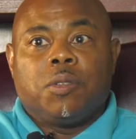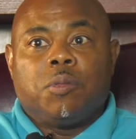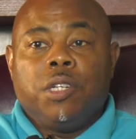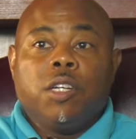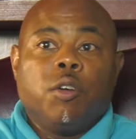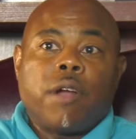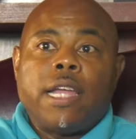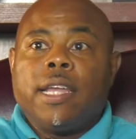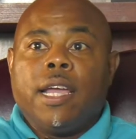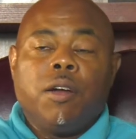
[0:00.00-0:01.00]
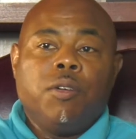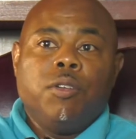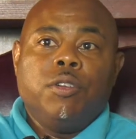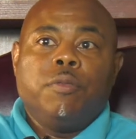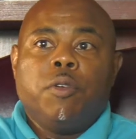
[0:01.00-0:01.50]
You go right now
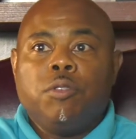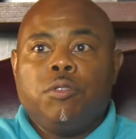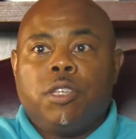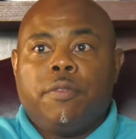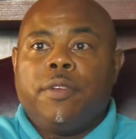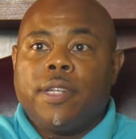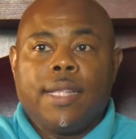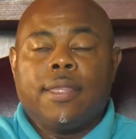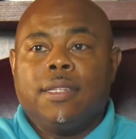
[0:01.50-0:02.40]
on the phone, you see it for nothing.